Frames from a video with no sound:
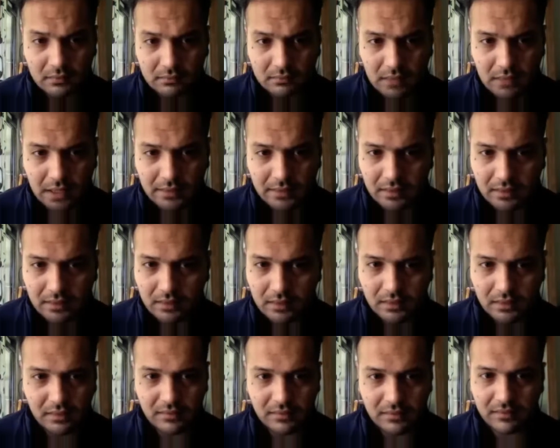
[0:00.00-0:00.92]
I think
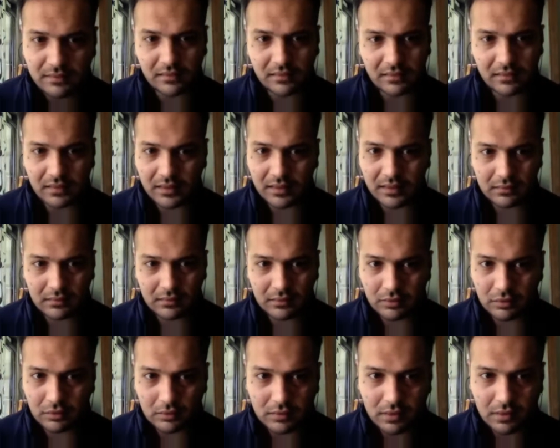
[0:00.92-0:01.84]
he's
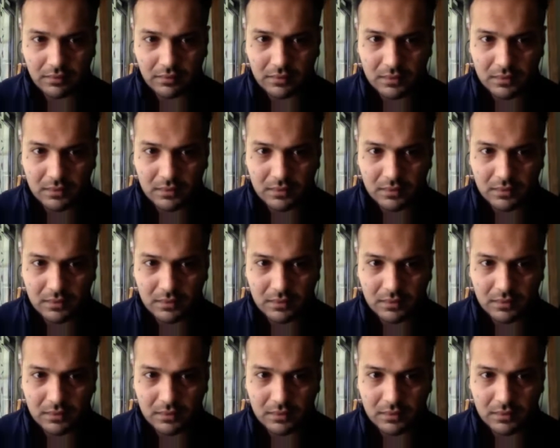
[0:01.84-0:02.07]
covered